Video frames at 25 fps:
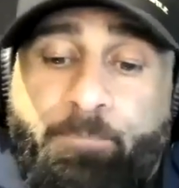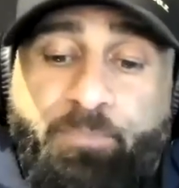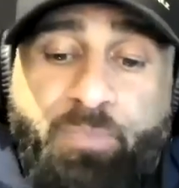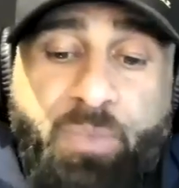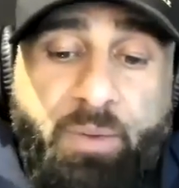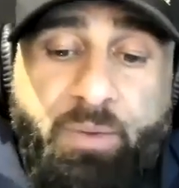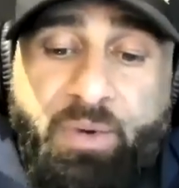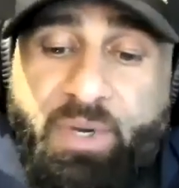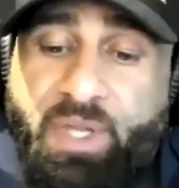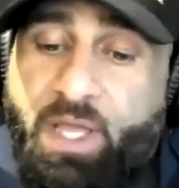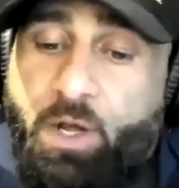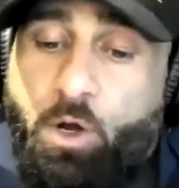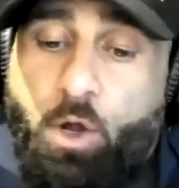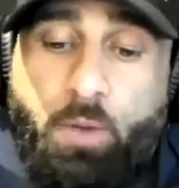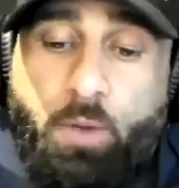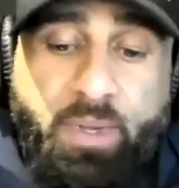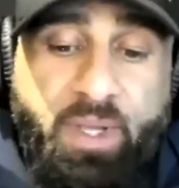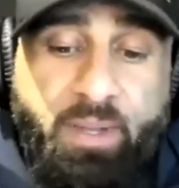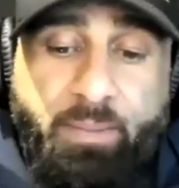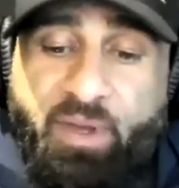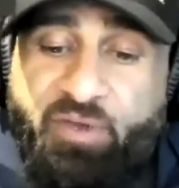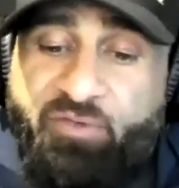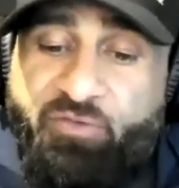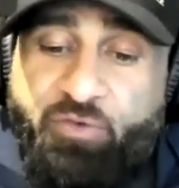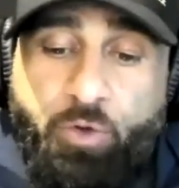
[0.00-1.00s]
I'm going to get home and
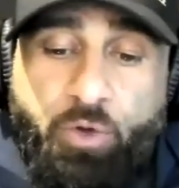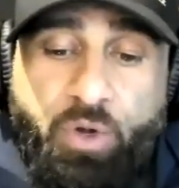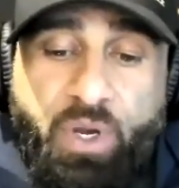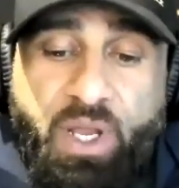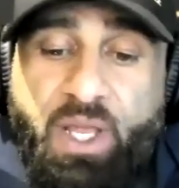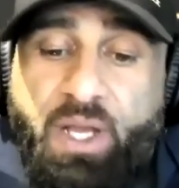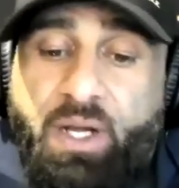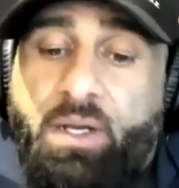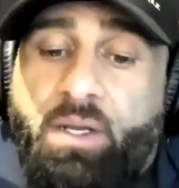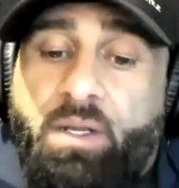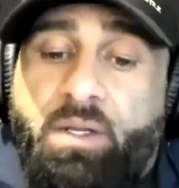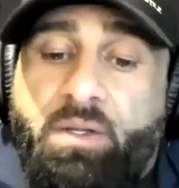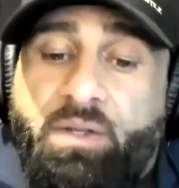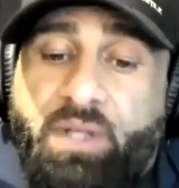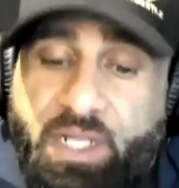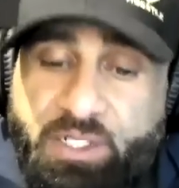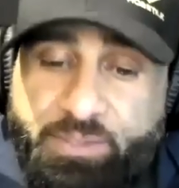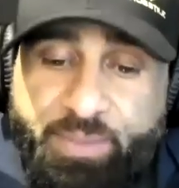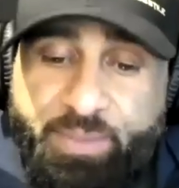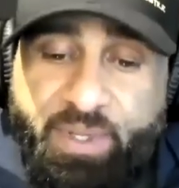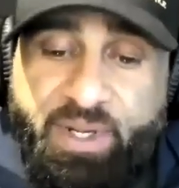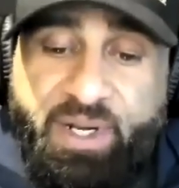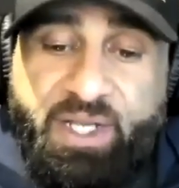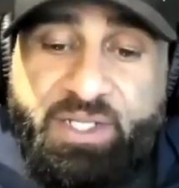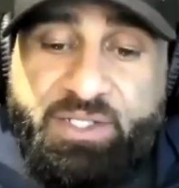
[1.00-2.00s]
get my food in. That's
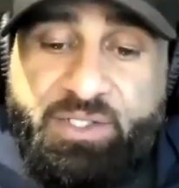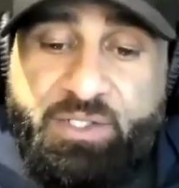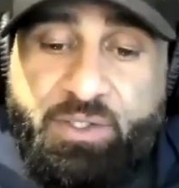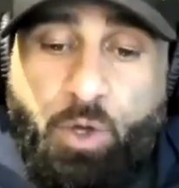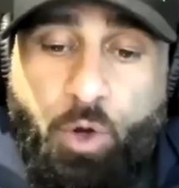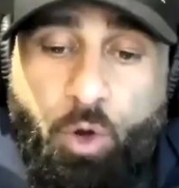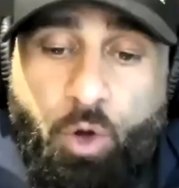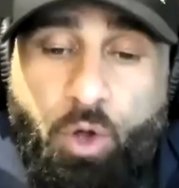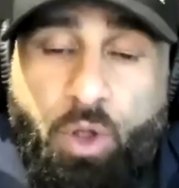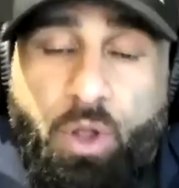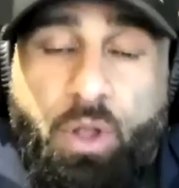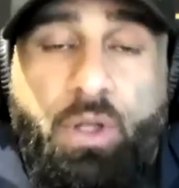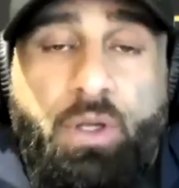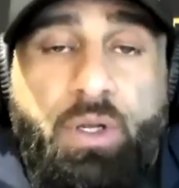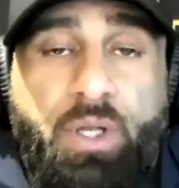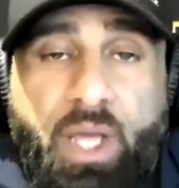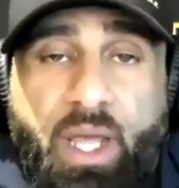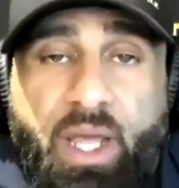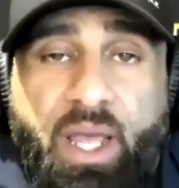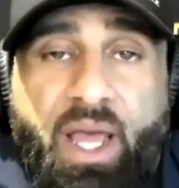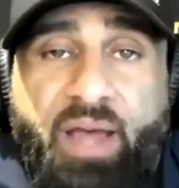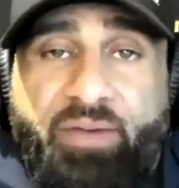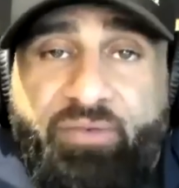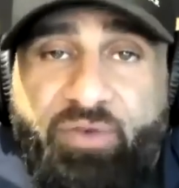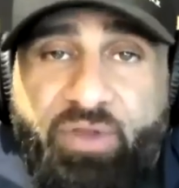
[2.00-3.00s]
my next goal.
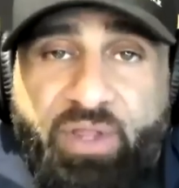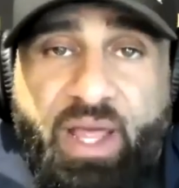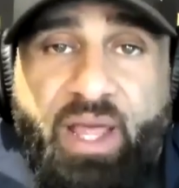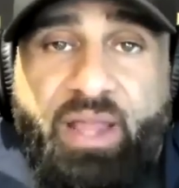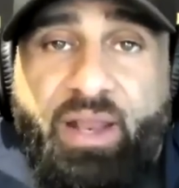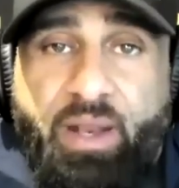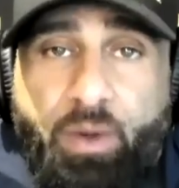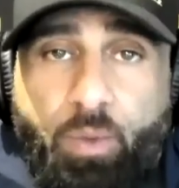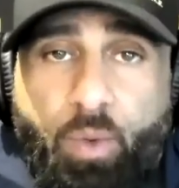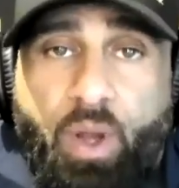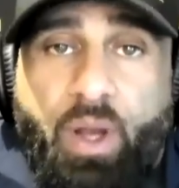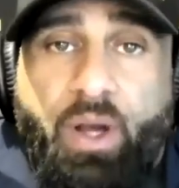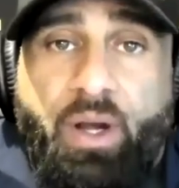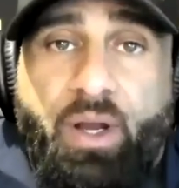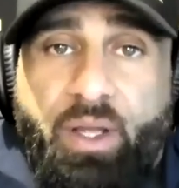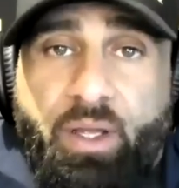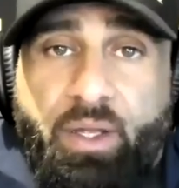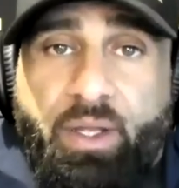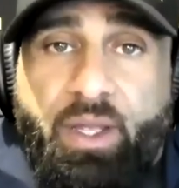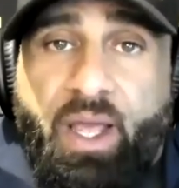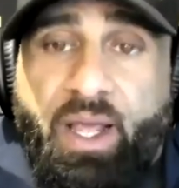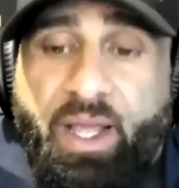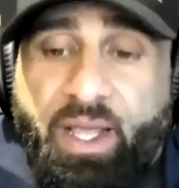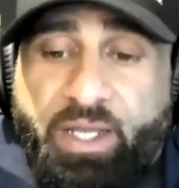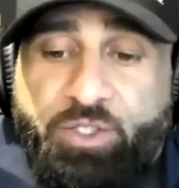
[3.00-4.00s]
Okay, after that, then what?
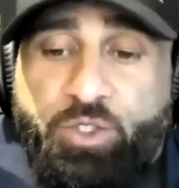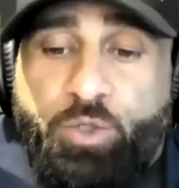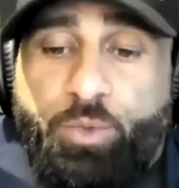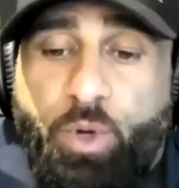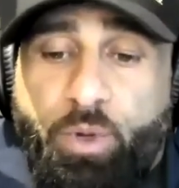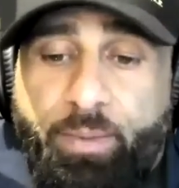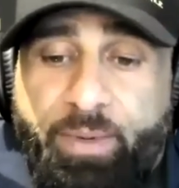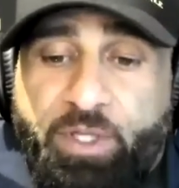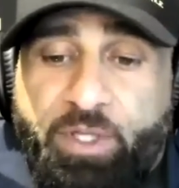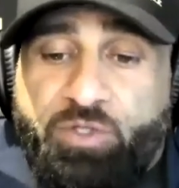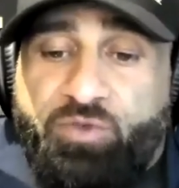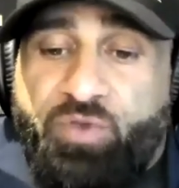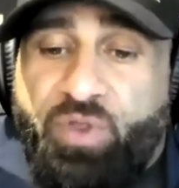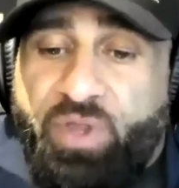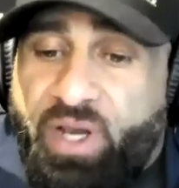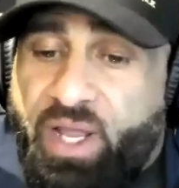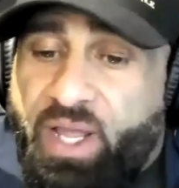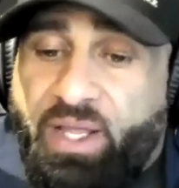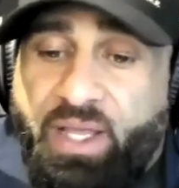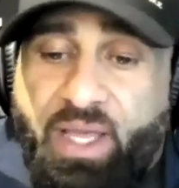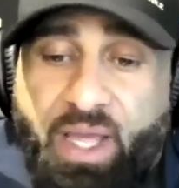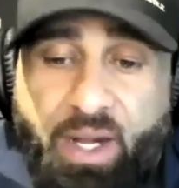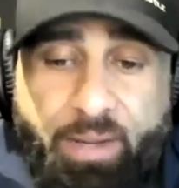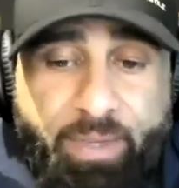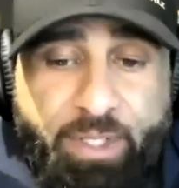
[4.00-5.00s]
Okay, I got 2 more meals for the
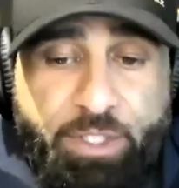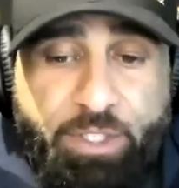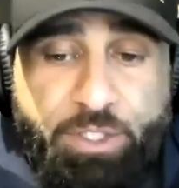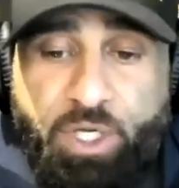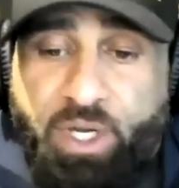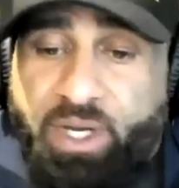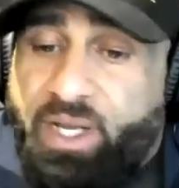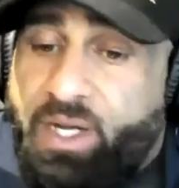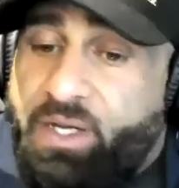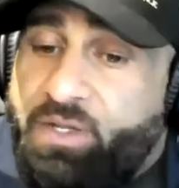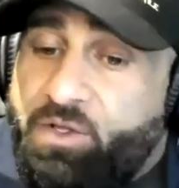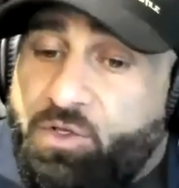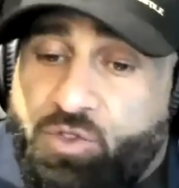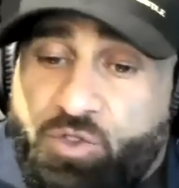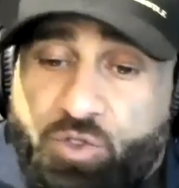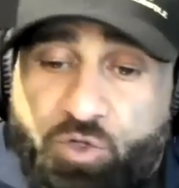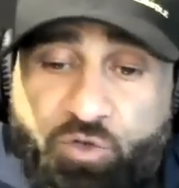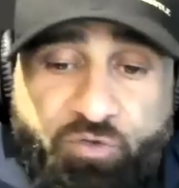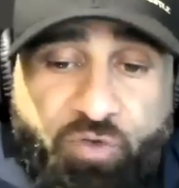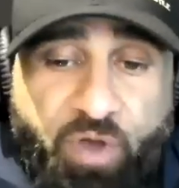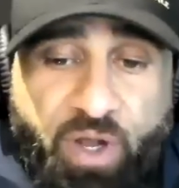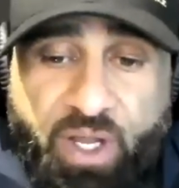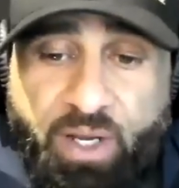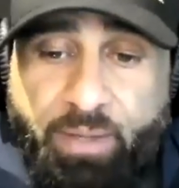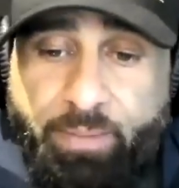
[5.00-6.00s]
night. Got to make sure I get those 2
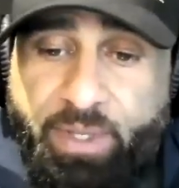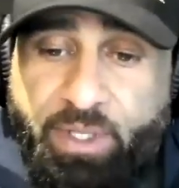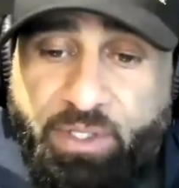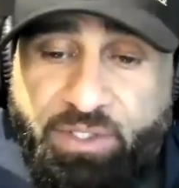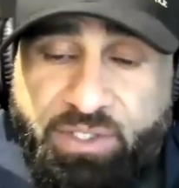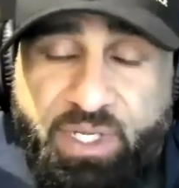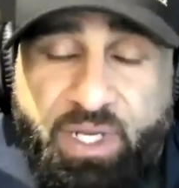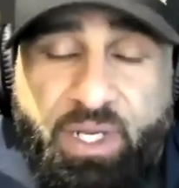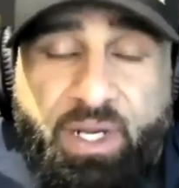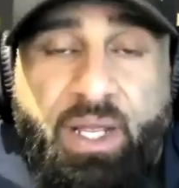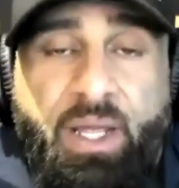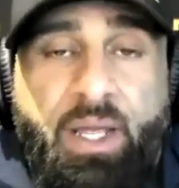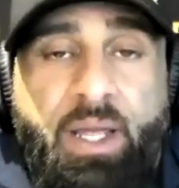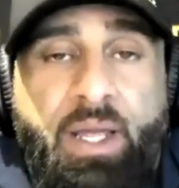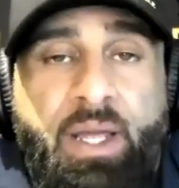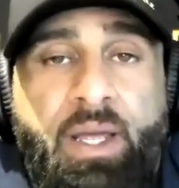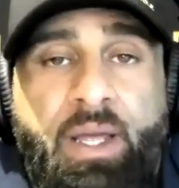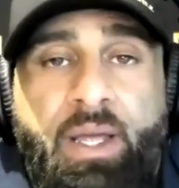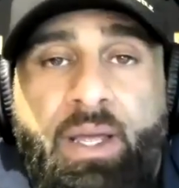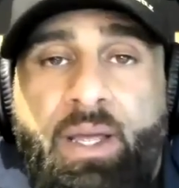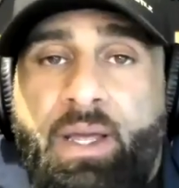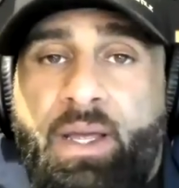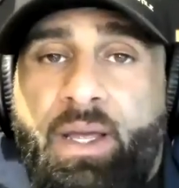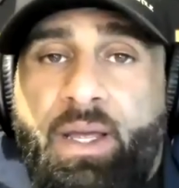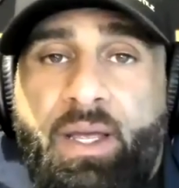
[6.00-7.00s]
fucking meals in.
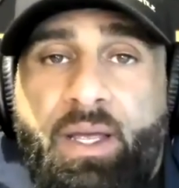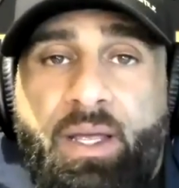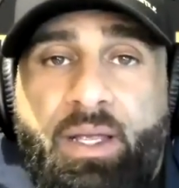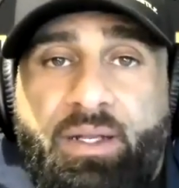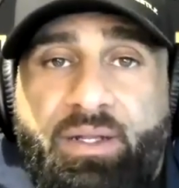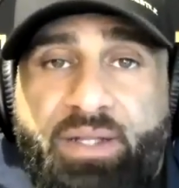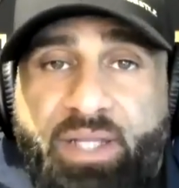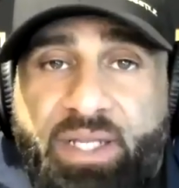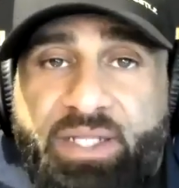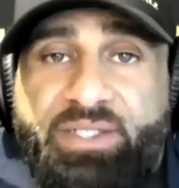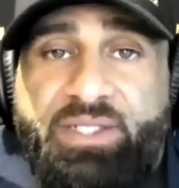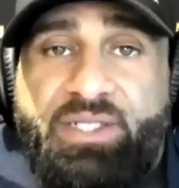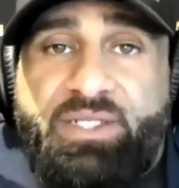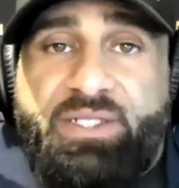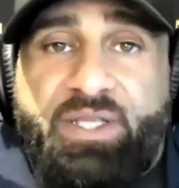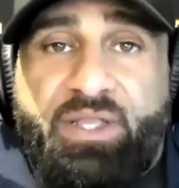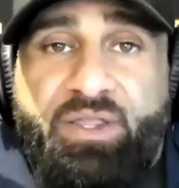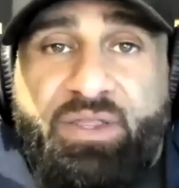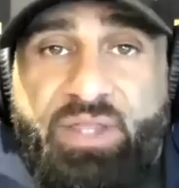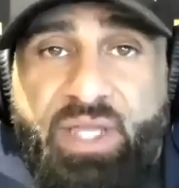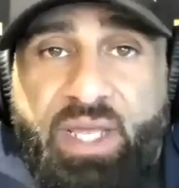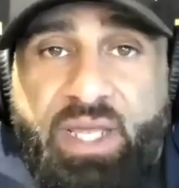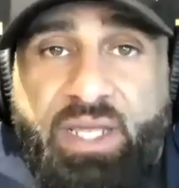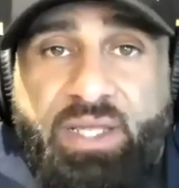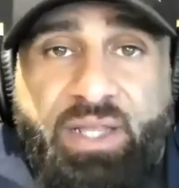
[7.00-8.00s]
This is a
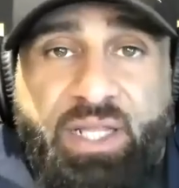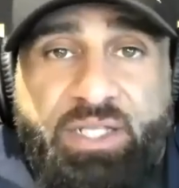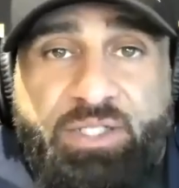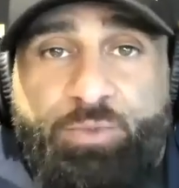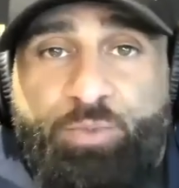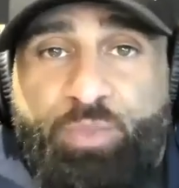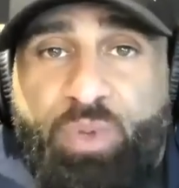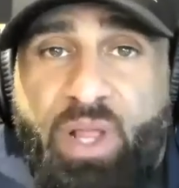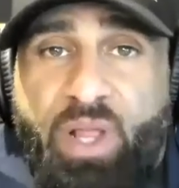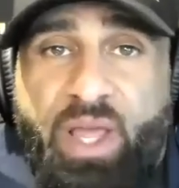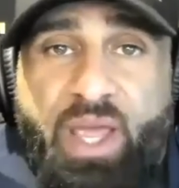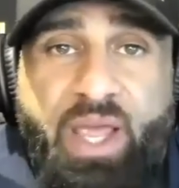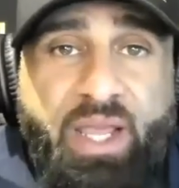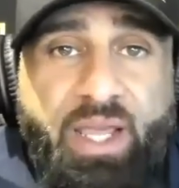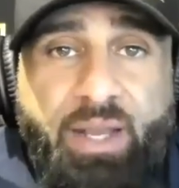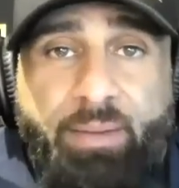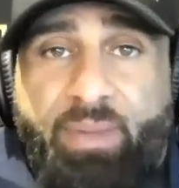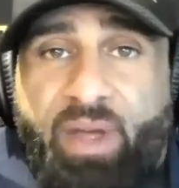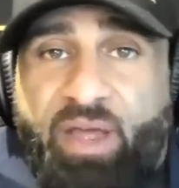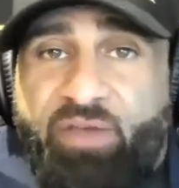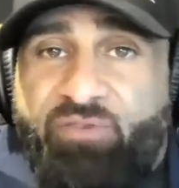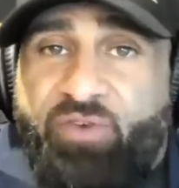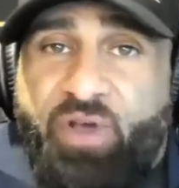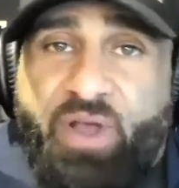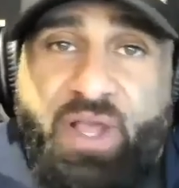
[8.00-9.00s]
thing that's playing in
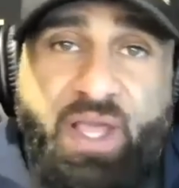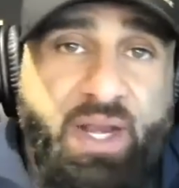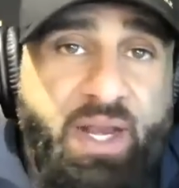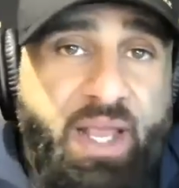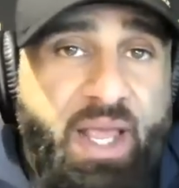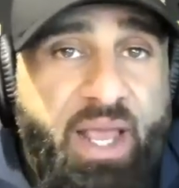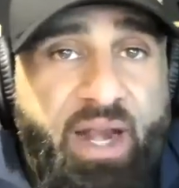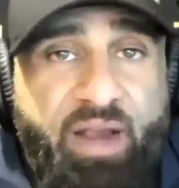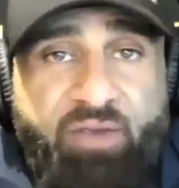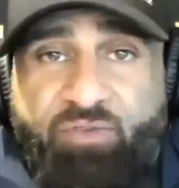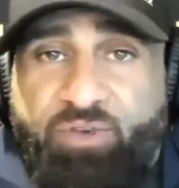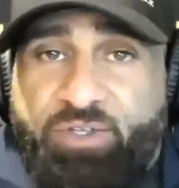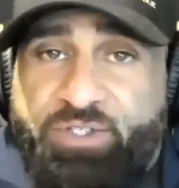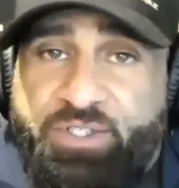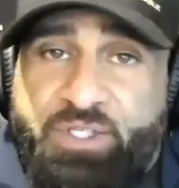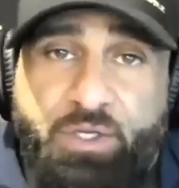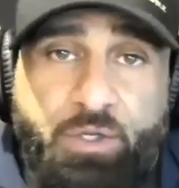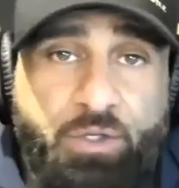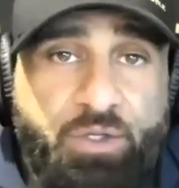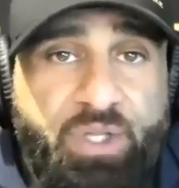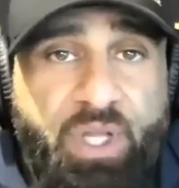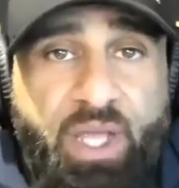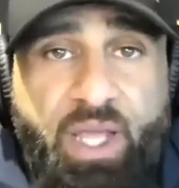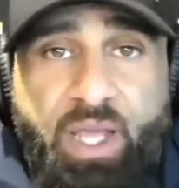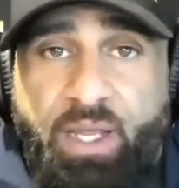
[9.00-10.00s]
my fucking head every
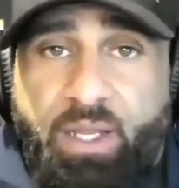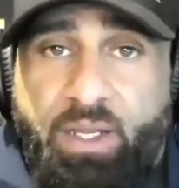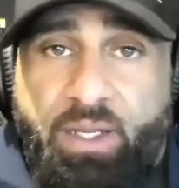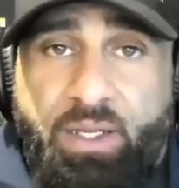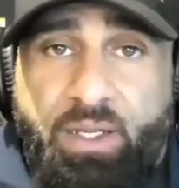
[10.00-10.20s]
single day.